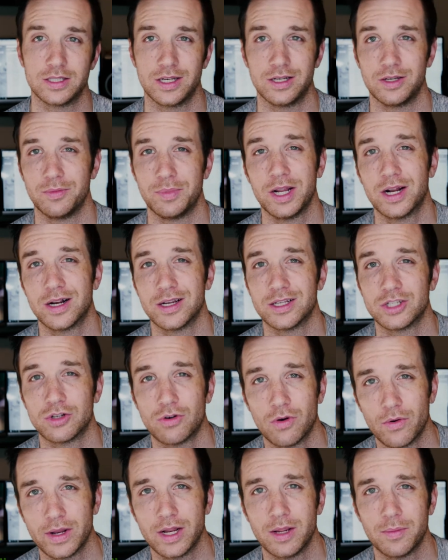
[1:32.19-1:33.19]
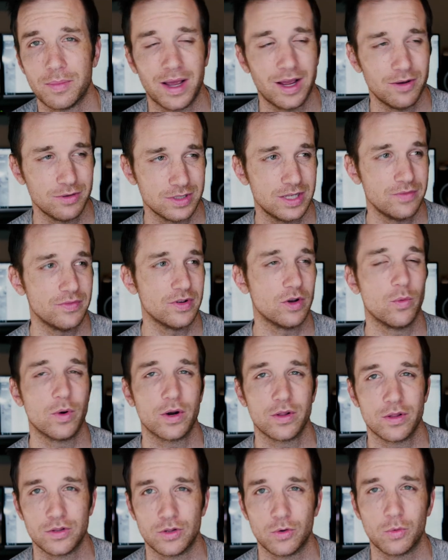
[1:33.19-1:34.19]
And to be honest, growing up, I wasn't even
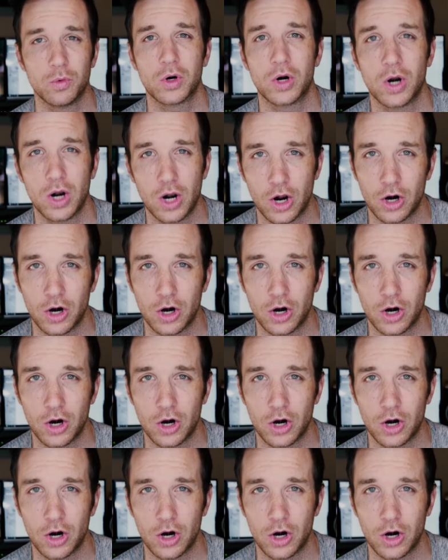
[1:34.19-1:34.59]
aware that there were